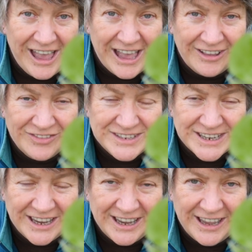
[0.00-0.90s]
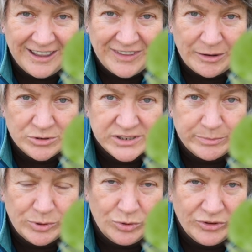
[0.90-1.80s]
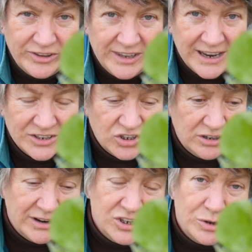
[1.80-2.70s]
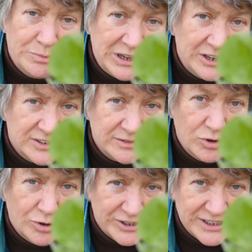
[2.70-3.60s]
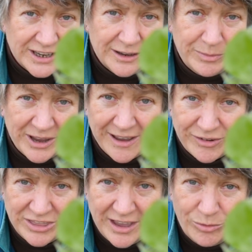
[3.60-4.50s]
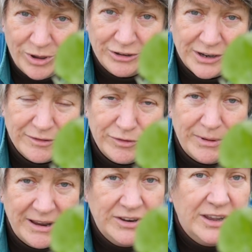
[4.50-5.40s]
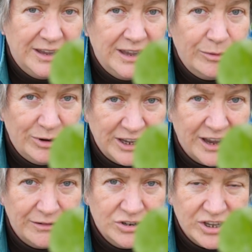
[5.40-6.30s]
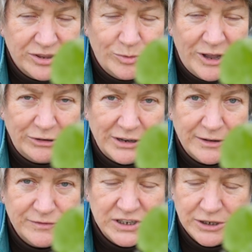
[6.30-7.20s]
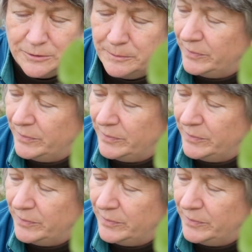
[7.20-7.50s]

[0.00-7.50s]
and that will support the next generation, because of course by having that wildlife around, it will encourage other wildlife too.